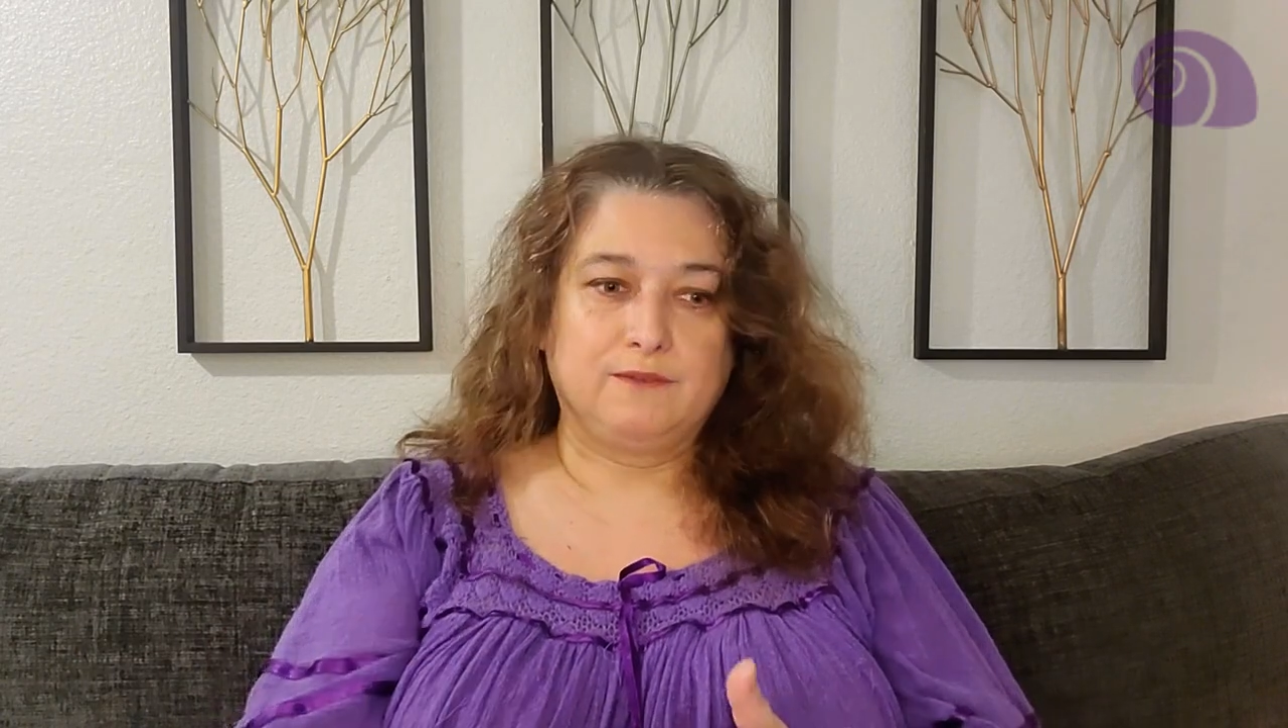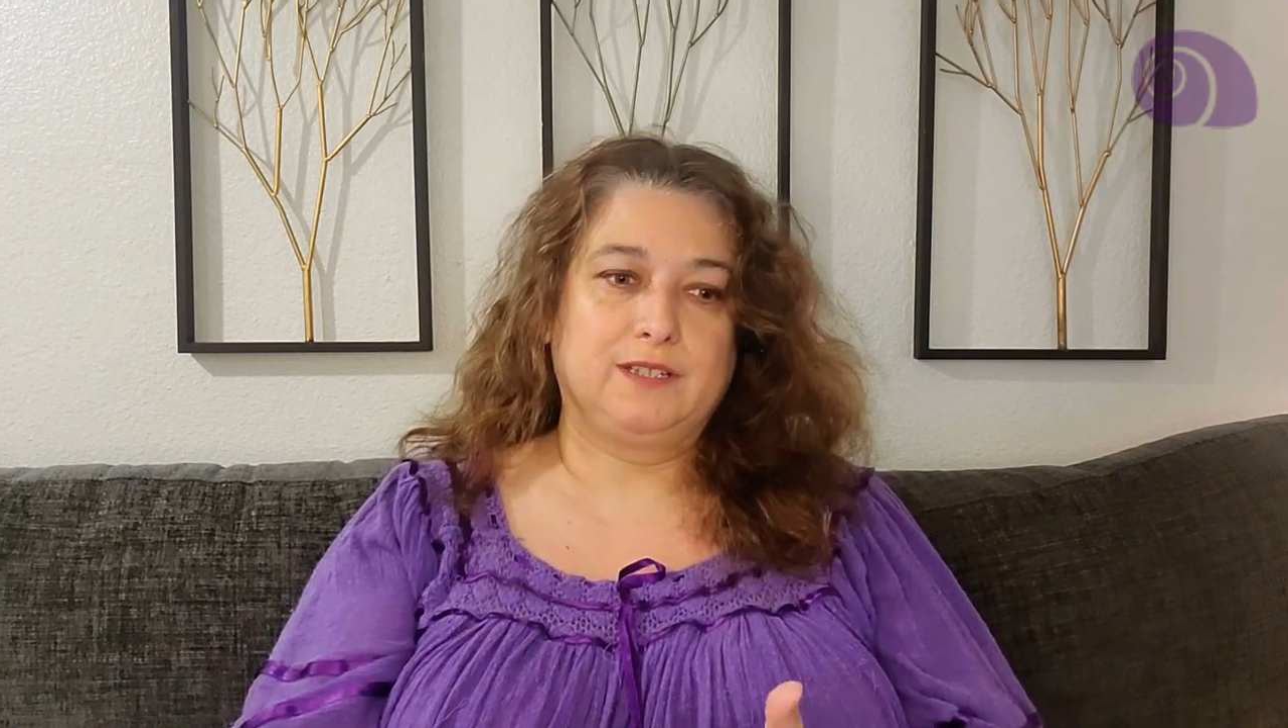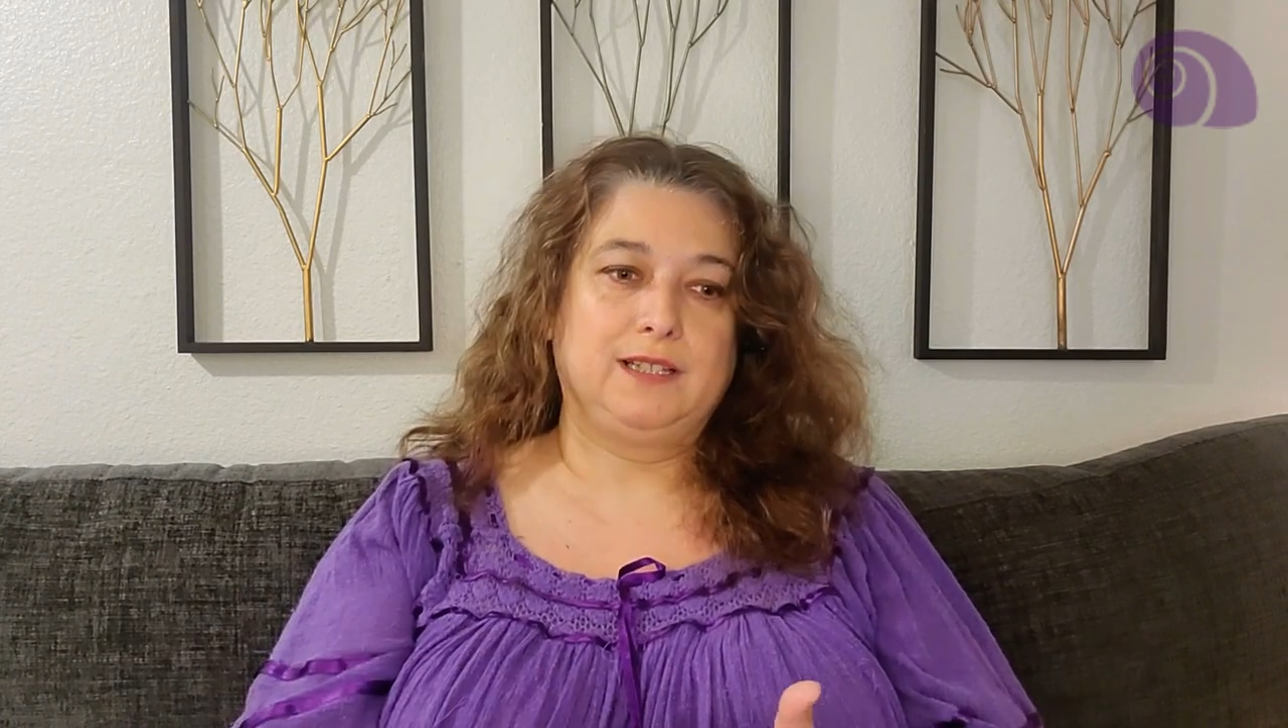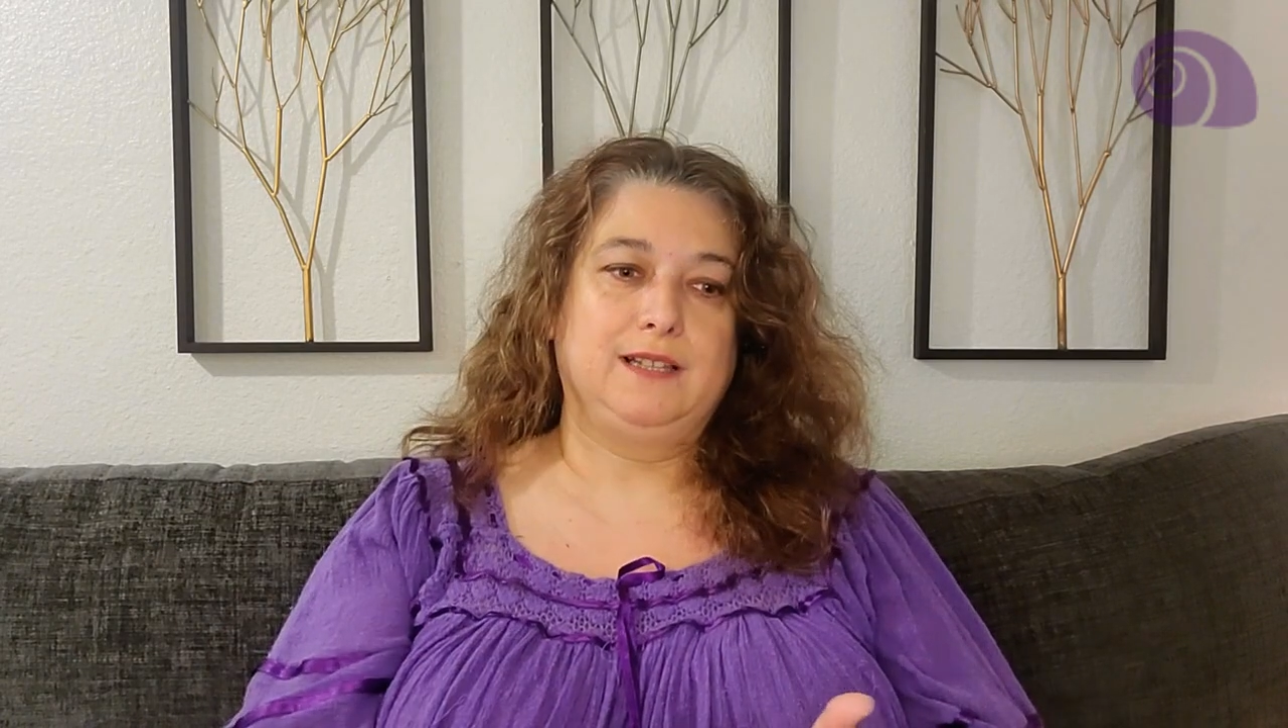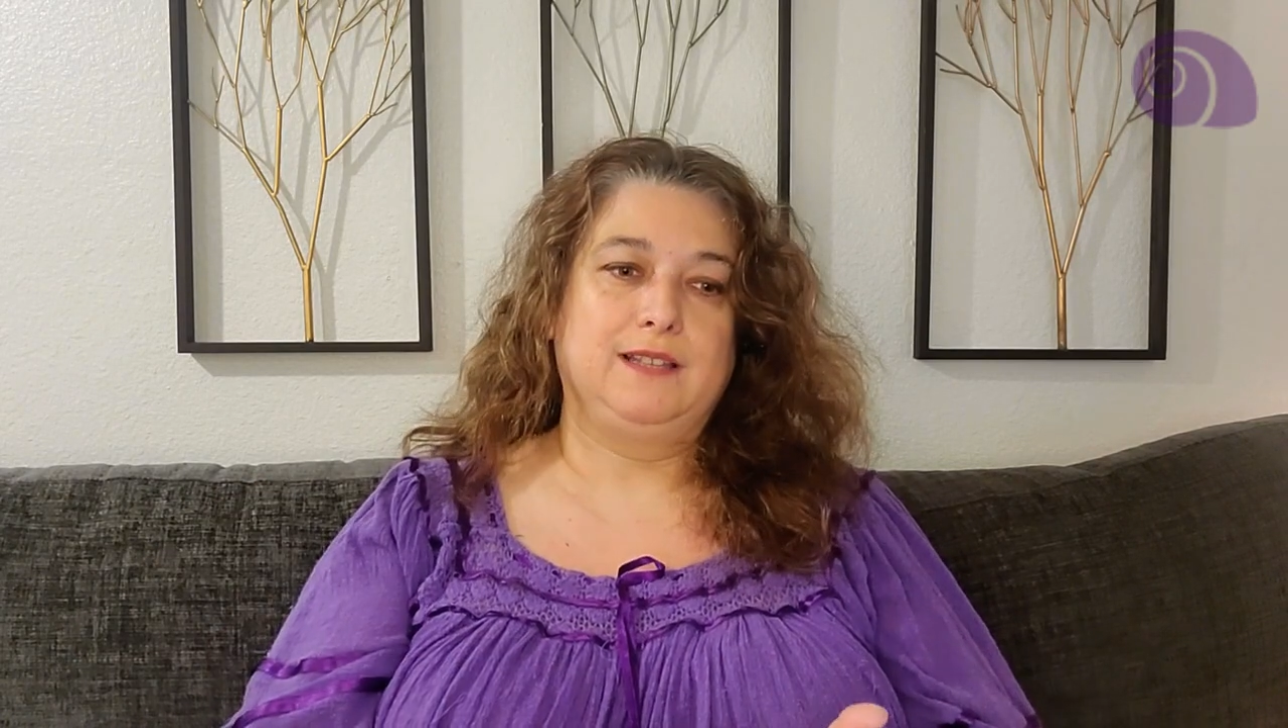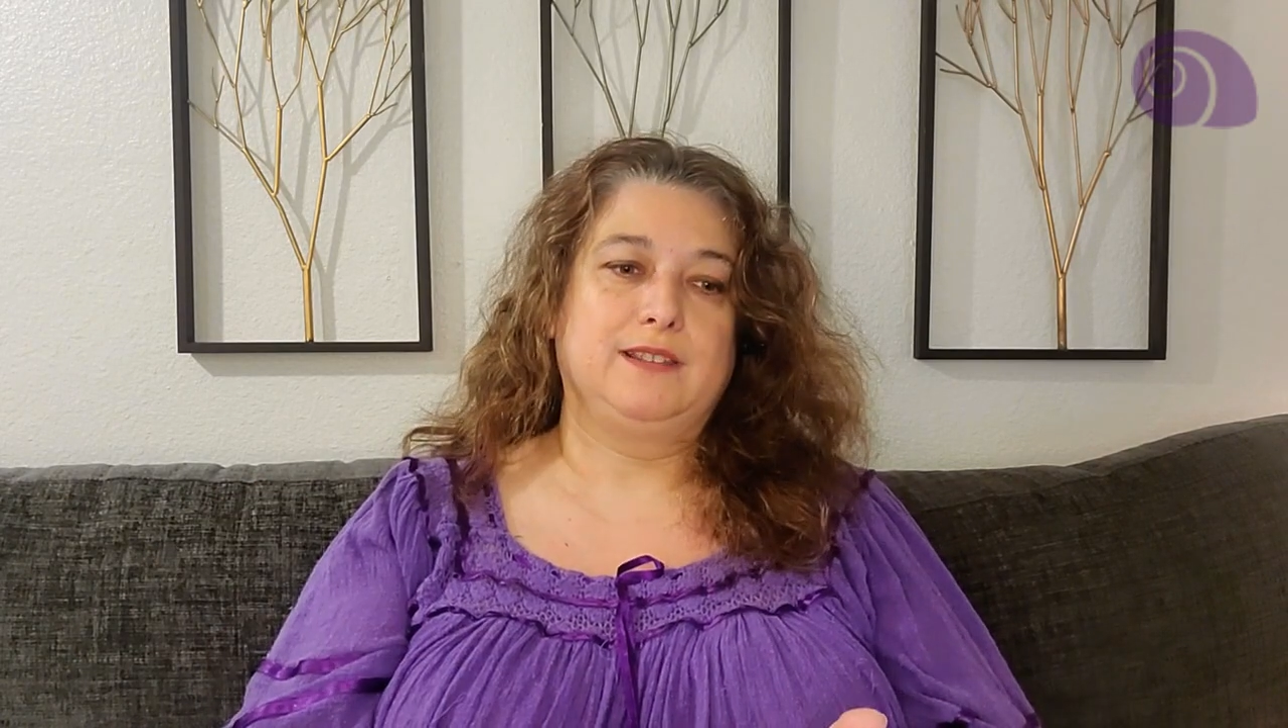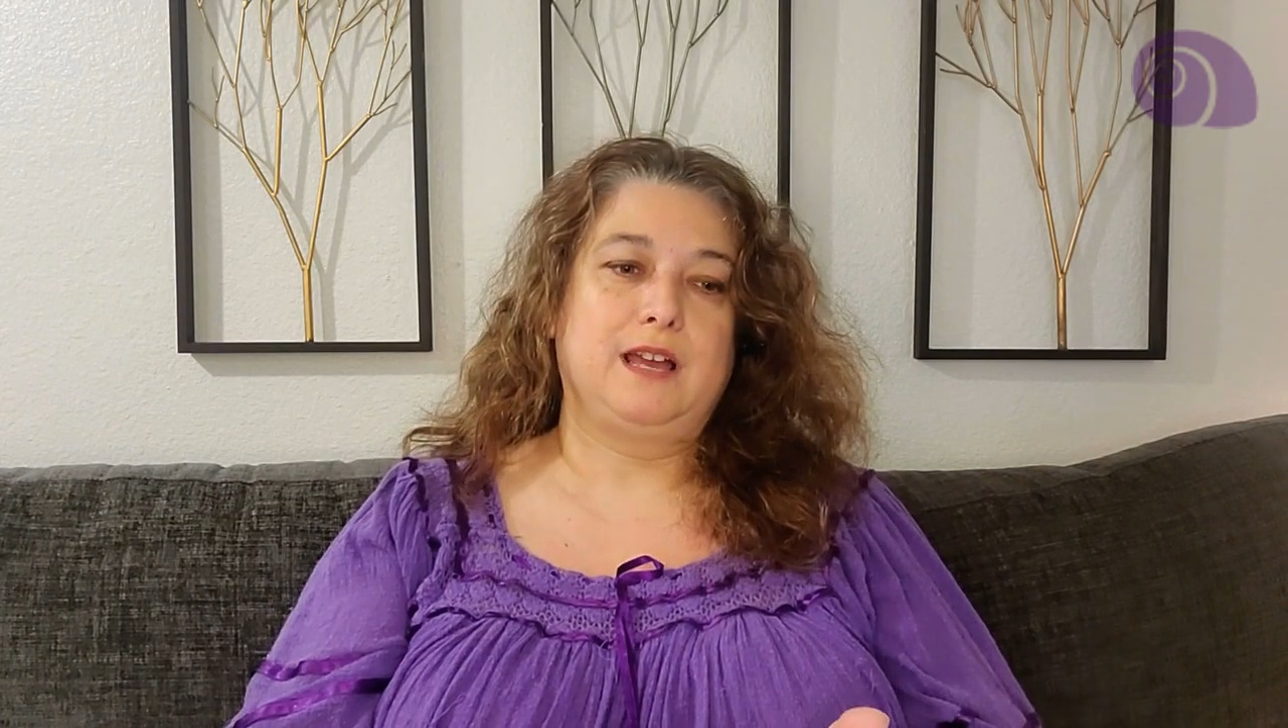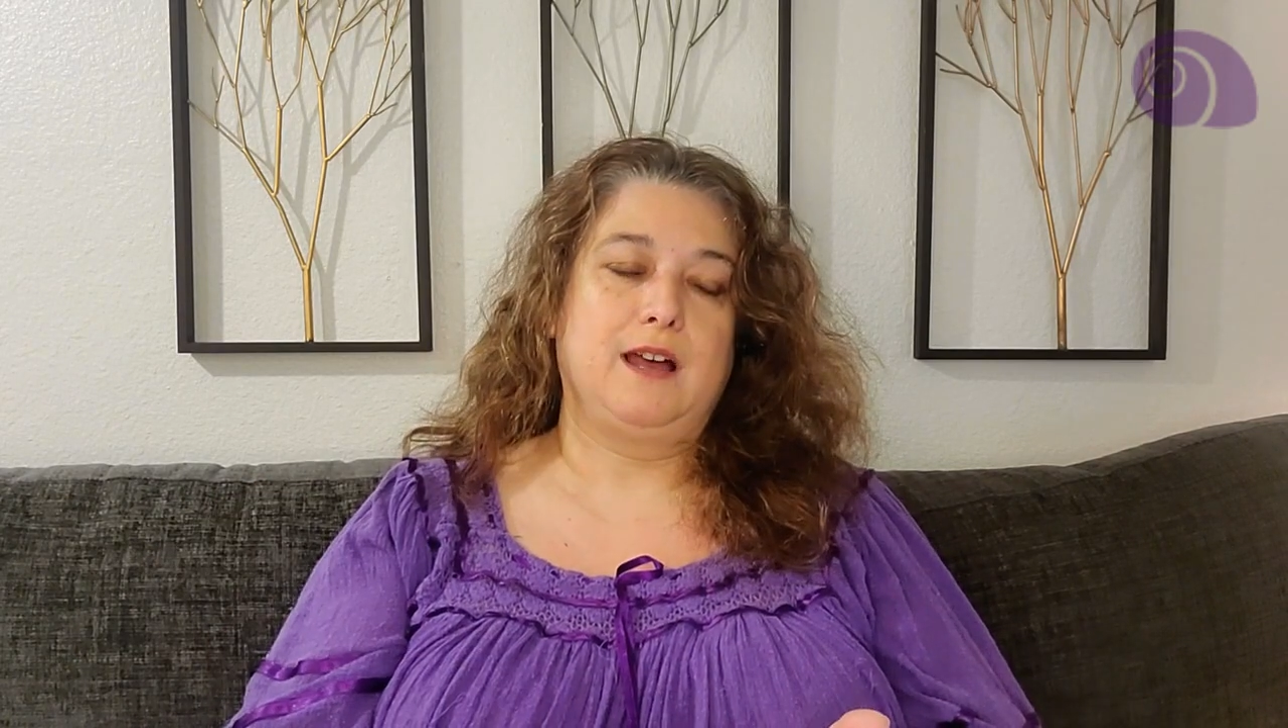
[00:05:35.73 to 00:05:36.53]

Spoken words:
for Lilith